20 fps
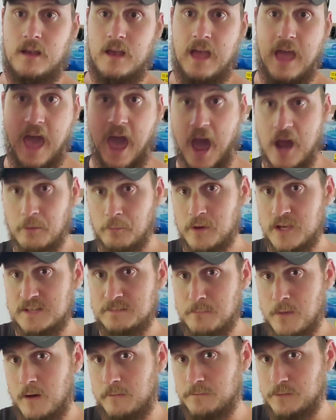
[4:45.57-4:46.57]
Henry's
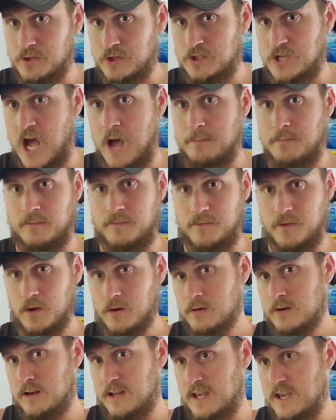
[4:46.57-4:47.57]
Muffler Shop. If
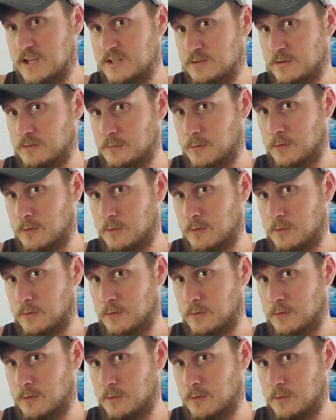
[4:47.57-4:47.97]
you're in Eastern